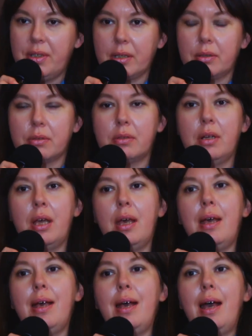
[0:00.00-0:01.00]
sector,
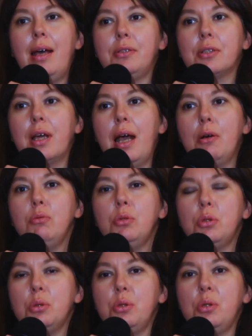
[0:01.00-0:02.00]
and how
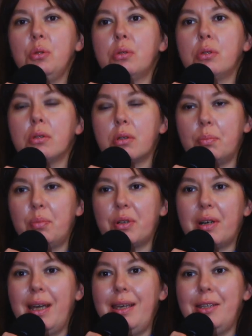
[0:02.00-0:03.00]
do you
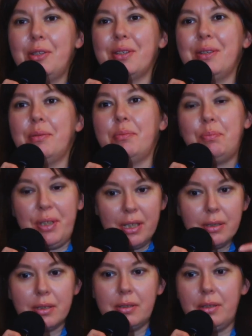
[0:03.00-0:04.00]
cooperate,
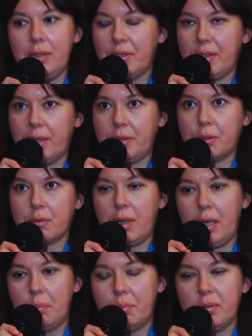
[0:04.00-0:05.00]
build this
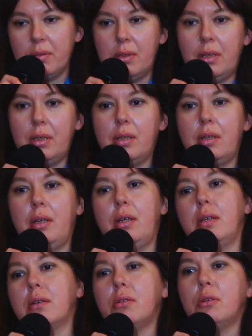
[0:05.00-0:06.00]
triple
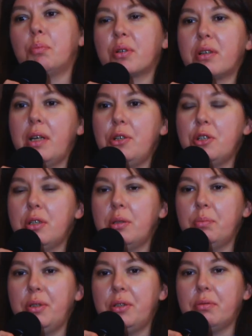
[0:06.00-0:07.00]

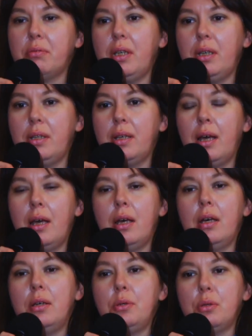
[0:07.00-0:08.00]
cooperation between,
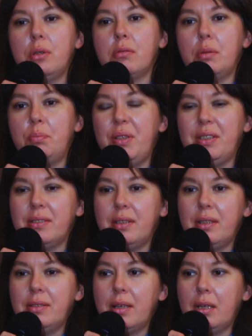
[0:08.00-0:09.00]
you know, the
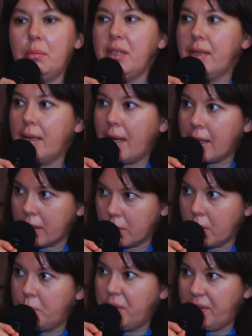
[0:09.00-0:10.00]
business, I mean the
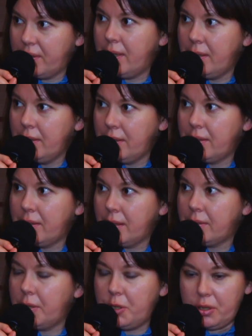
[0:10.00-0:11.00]
agribusiness,
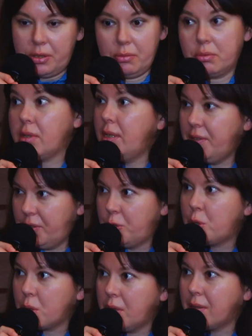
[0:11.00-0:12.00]
that is really
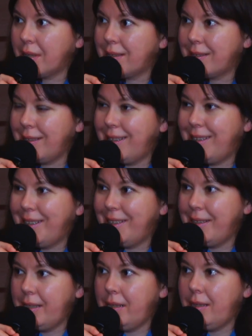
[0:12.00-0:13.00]
strong,
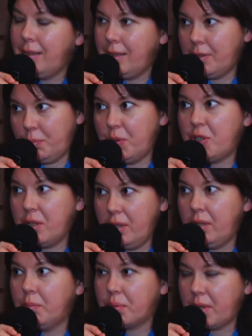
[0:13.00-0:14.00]
especially
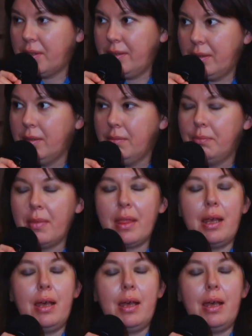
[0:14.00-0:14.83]
in Brazil,